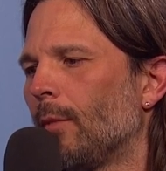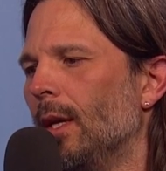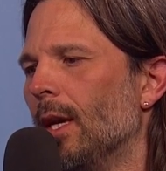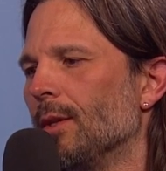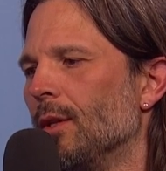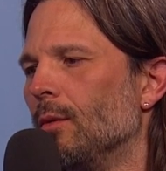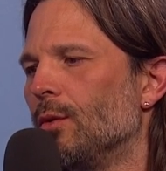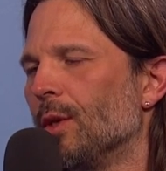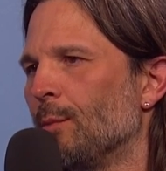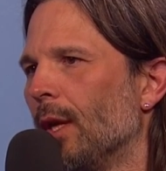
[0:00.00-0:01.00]
he has a
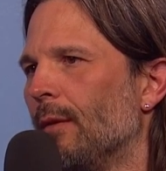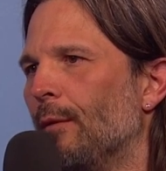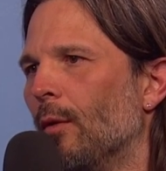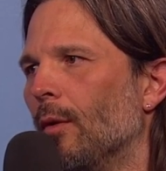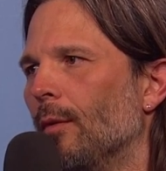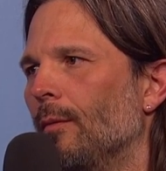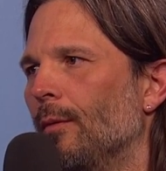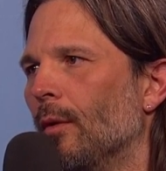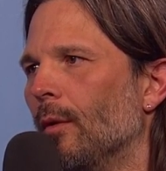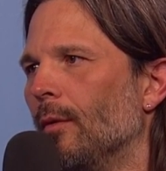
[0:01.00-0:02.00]
huge respect for
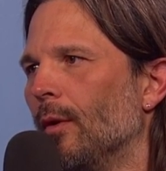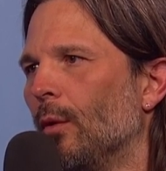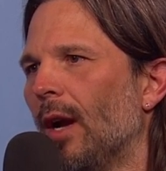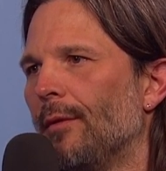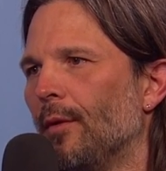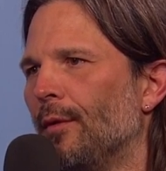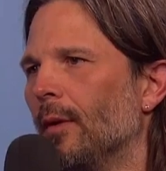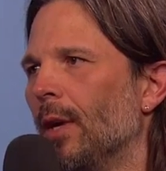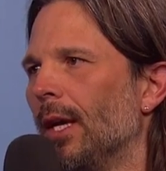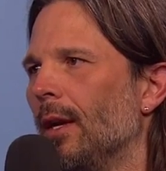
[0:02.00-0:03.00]
for the craft of
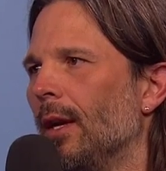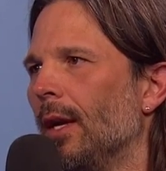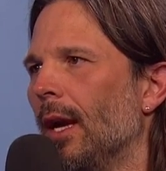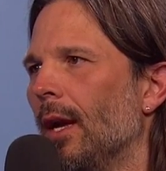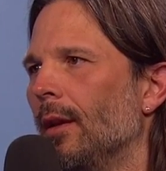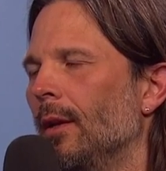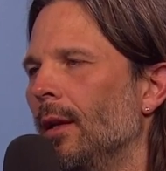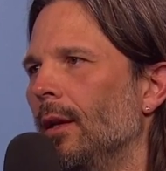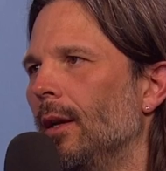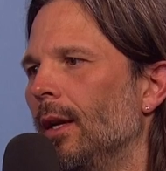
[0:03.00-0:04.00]
filmmaking, and
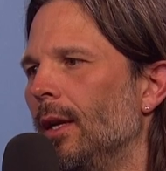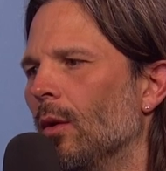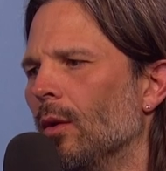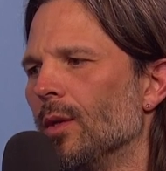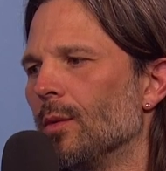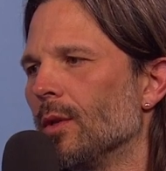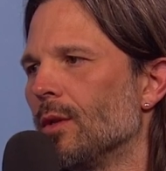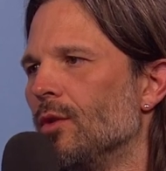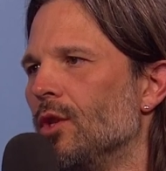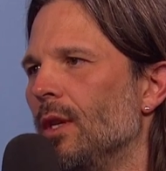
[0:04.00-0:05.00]
and he always wants
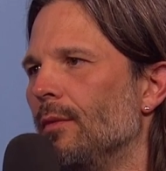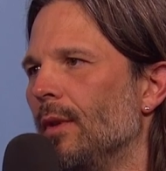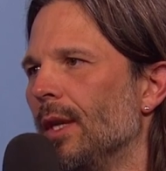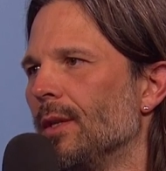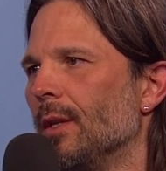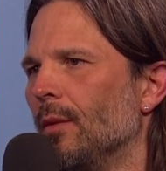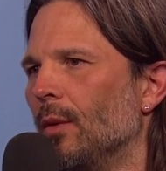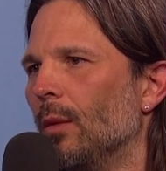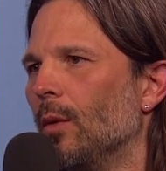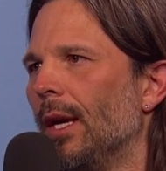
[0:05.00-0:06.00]
to achieve things in the
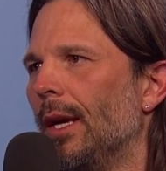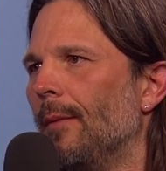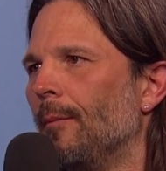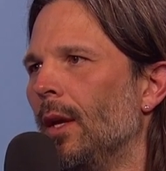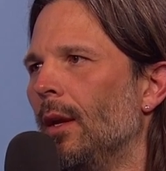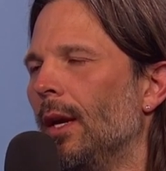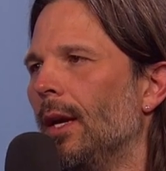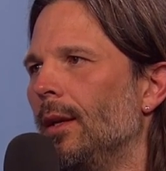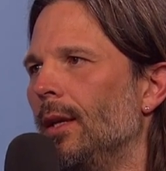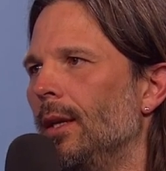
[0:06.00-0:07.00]
real way,
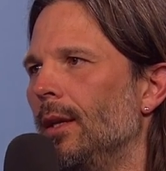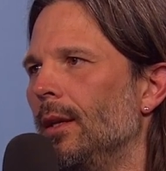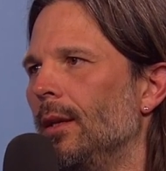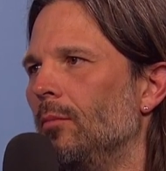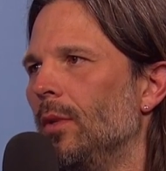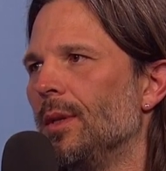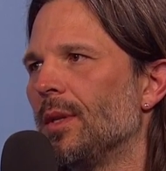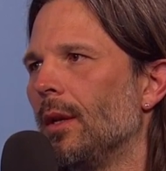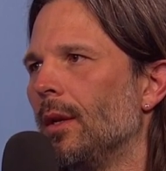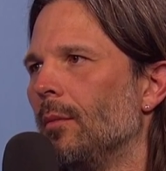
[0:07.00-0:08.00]
and he he's
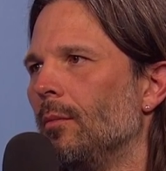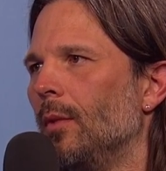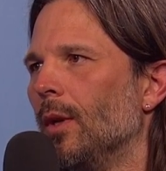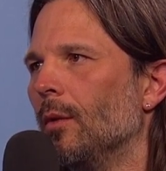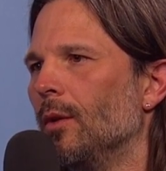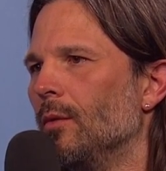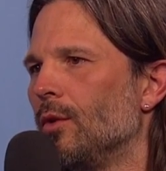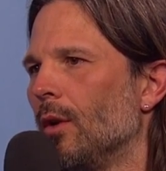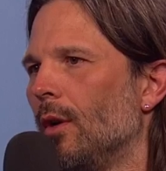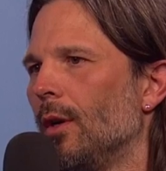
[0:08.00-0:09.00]
got a you know
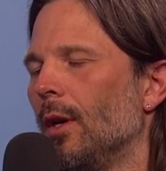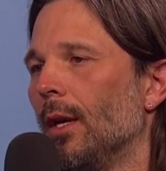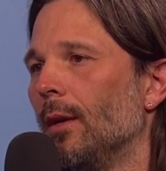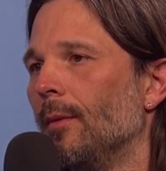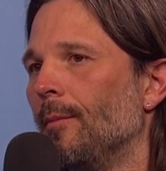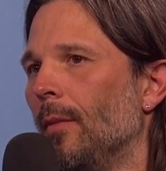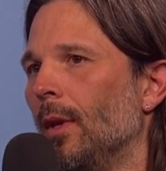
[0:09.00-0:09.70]
huge heart and.